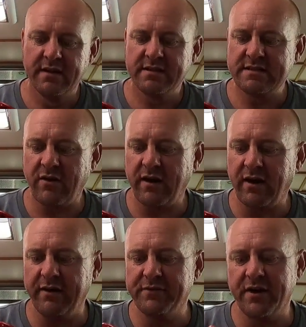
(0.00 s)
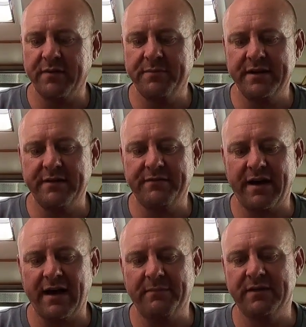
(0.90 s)
So I've got a bit
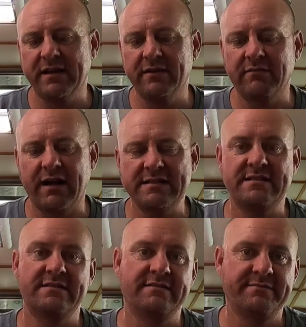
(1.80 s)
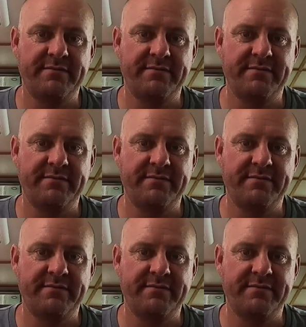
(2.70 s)
of kill rust